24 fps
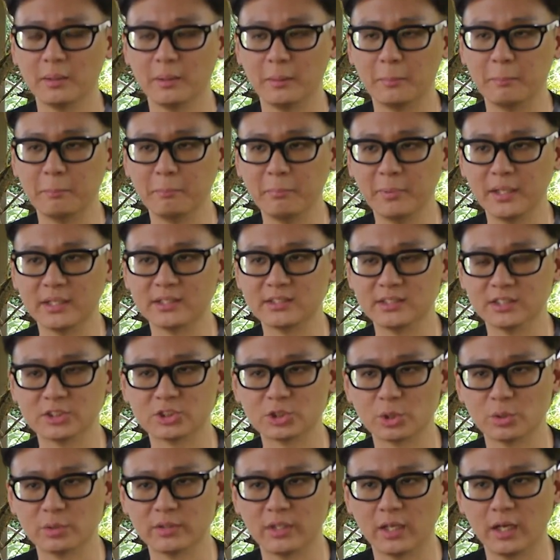makes it
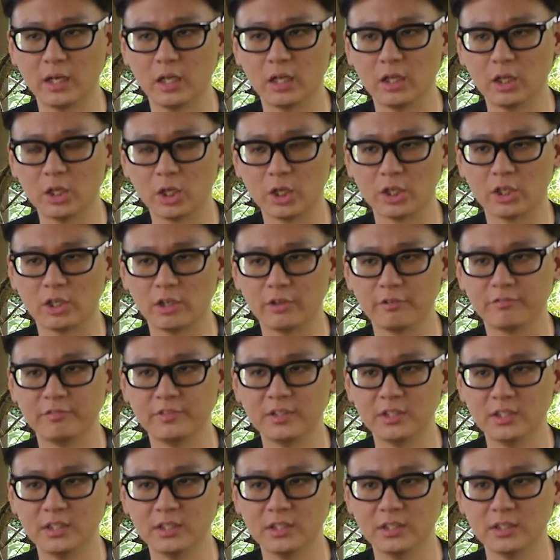so that a lot of
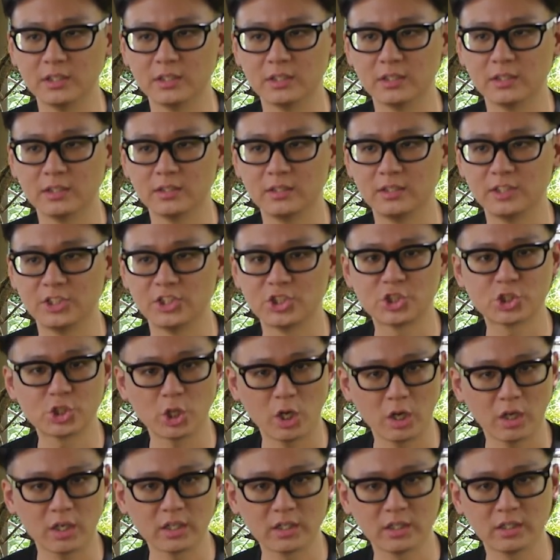the
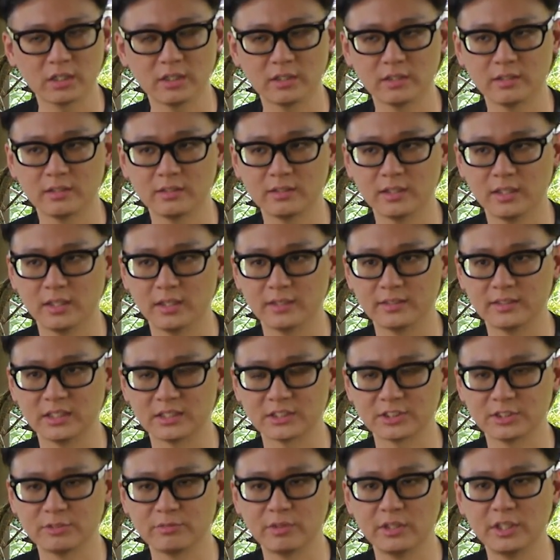shock
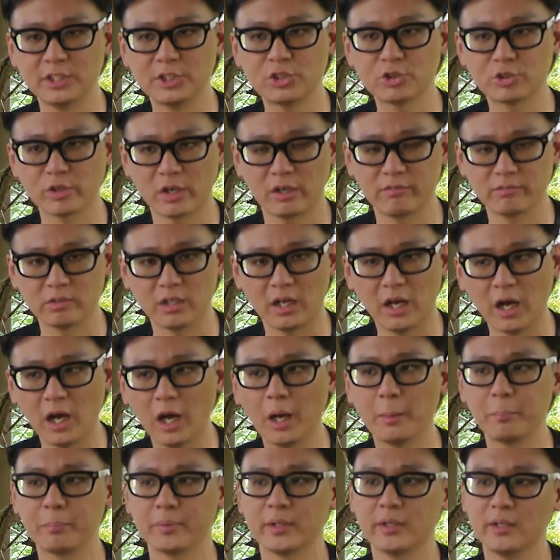doesn't really travel
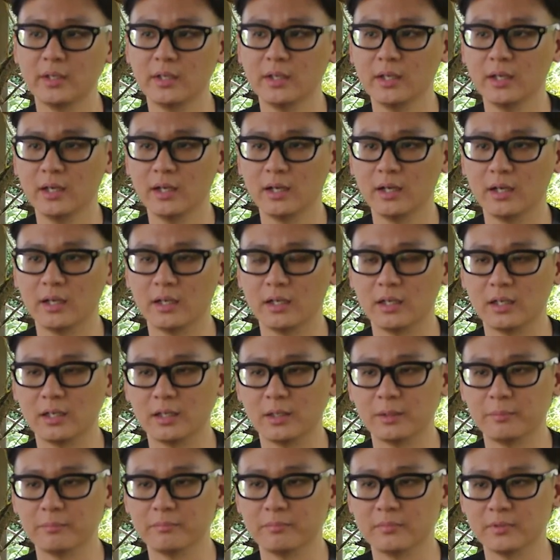up.
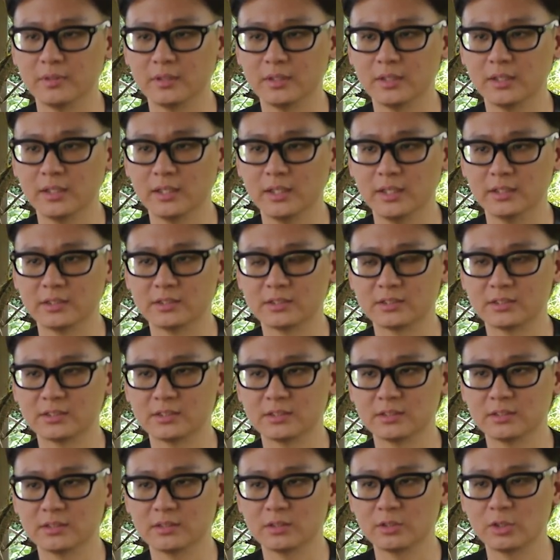It's
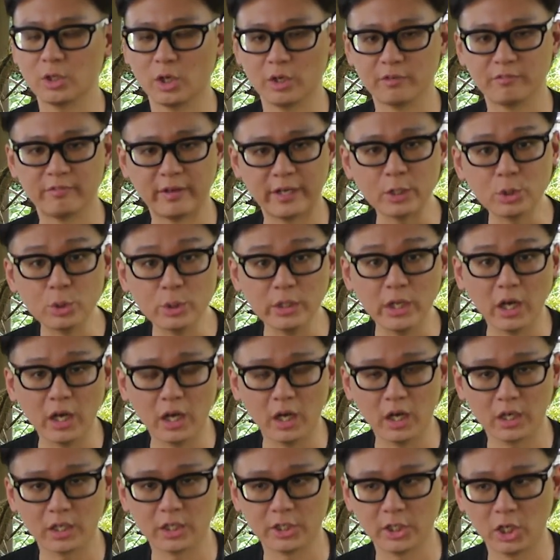got very good
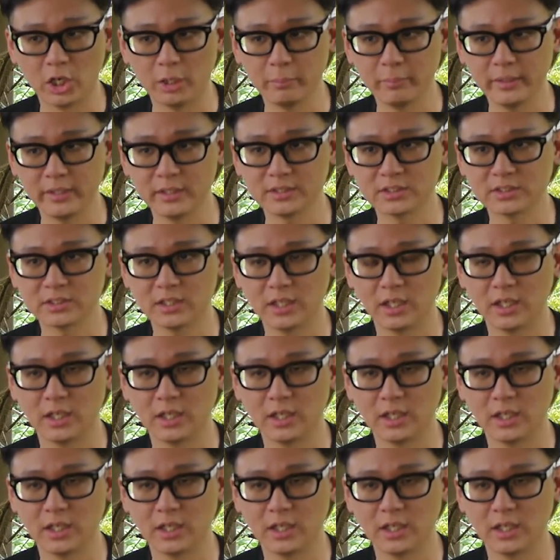ergonomics